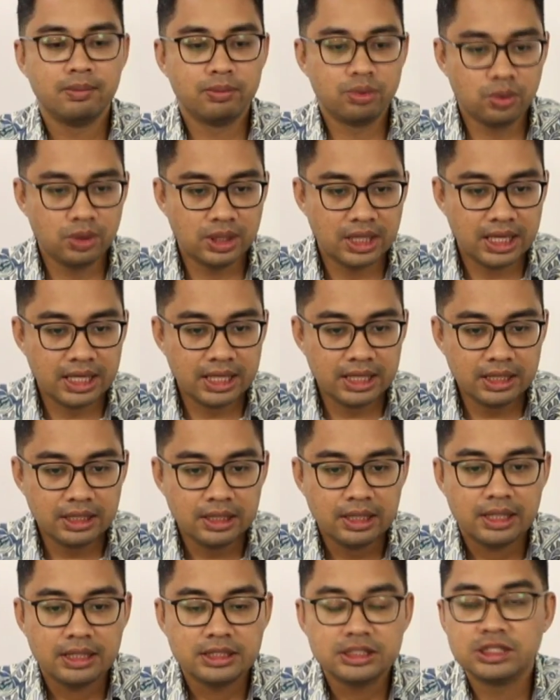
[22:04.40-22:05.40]
Brunei,
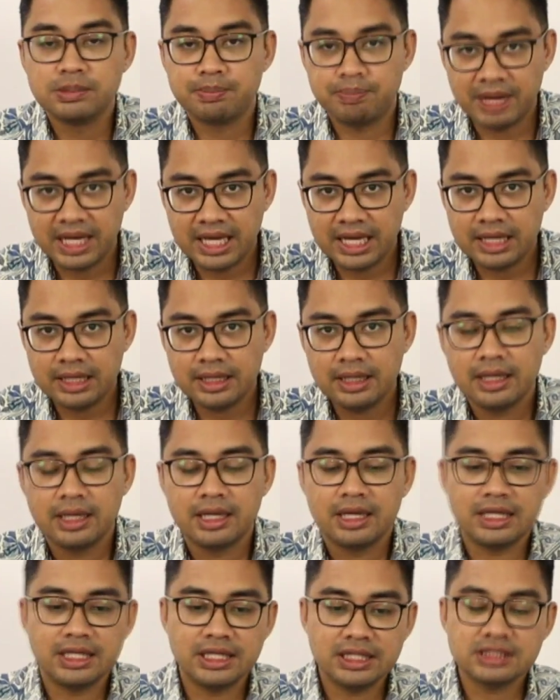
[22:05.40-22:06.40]
Japan,
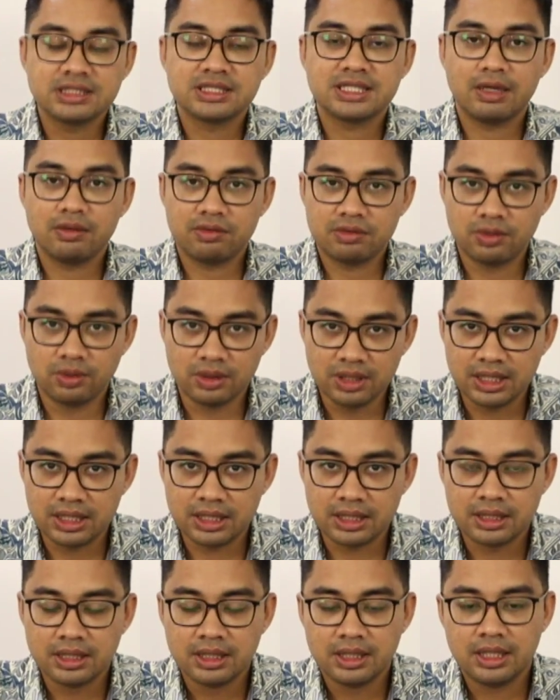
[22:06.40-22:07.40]
and South Korea.